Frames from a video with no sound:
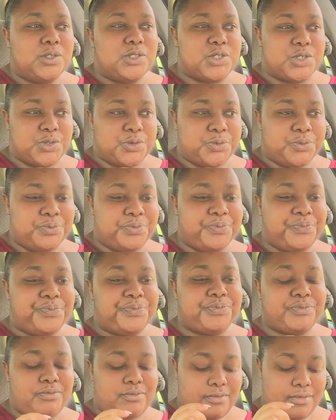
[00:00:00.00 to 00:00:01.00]
soon.
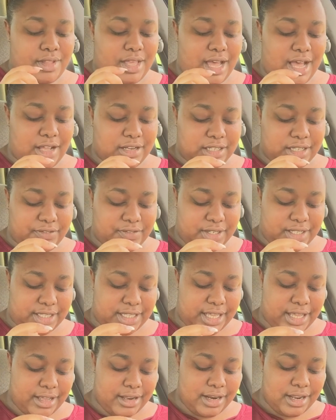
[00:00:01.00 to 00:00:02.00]
I'll leave it at
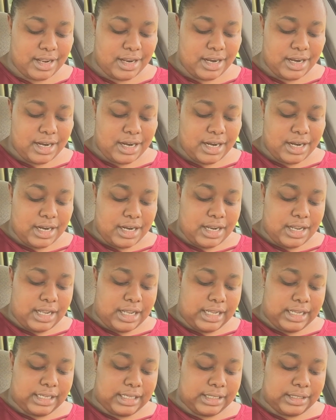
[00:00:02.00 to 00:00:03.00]

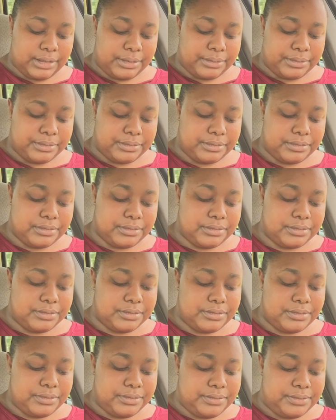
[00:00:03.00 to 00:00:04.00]

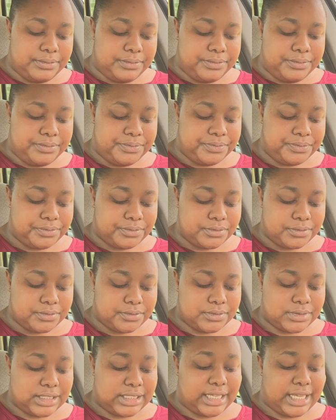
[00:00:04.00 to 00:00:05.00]
that.
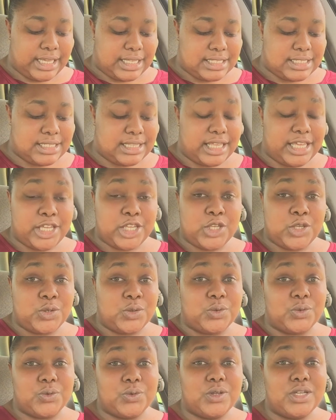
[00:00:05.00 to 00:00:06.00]
But yes, thank
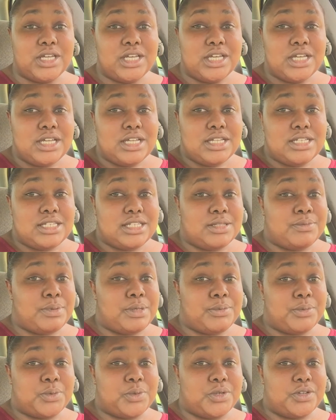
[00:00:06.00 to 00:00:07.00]
you to the
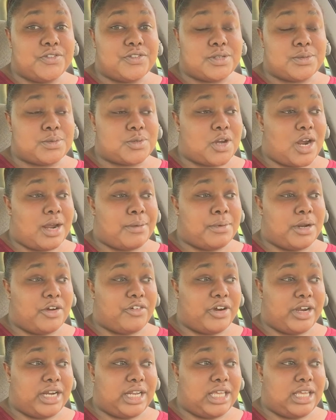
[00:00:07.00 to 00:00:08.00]
people who have subscribed
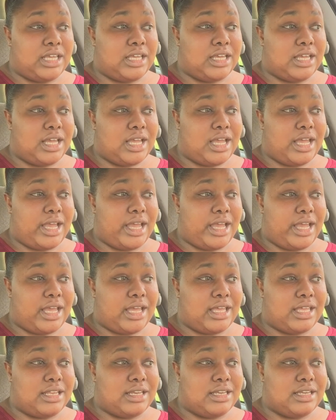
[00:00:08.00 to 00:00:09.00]
already.
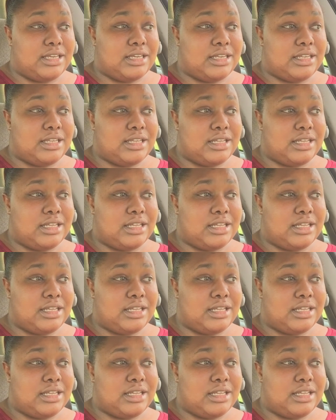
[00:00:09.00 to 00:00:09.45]
And